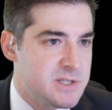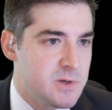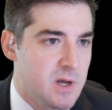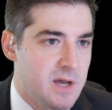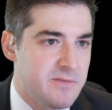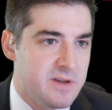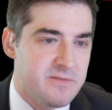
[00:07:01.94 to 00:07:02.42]
that
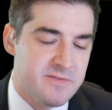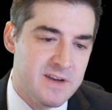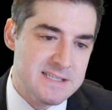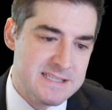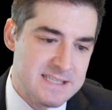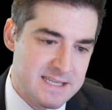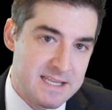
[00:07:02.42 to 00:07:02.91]
you have a
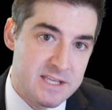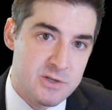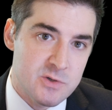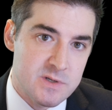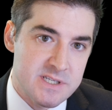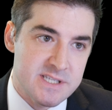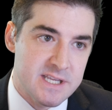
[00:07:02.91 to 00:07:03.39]
vested
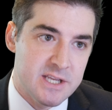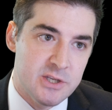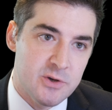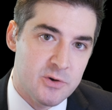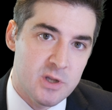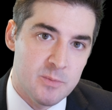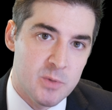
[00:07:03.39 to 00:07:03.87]
interest in
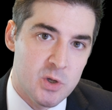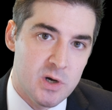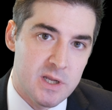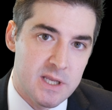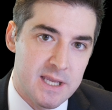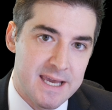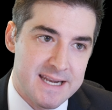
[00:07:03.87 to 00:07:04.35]
your
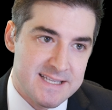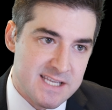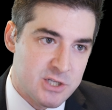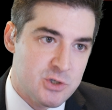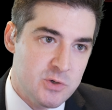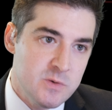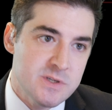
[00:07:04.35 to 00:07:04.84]
community. And as
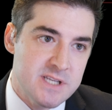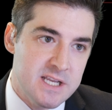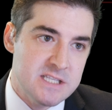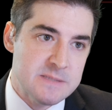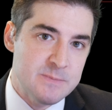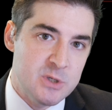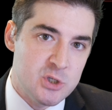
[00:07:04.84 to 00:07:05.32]
a true
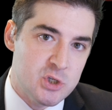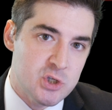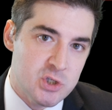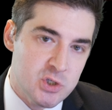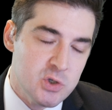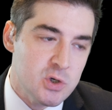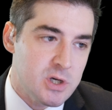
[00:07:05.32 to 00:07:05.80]
statesman
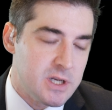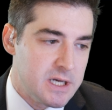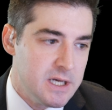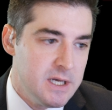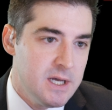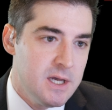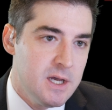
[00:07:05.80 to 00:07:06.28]

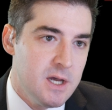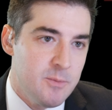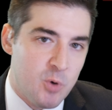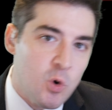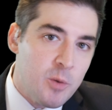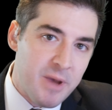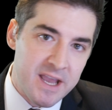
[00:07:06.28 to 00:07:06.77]
should,
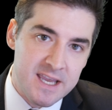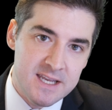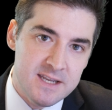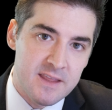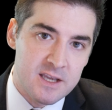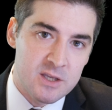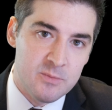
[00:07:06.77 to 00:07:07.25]
pour back
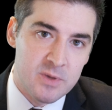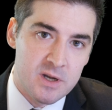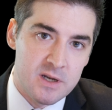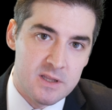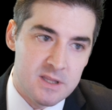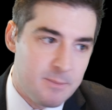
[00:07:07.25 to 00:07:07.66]
into that community.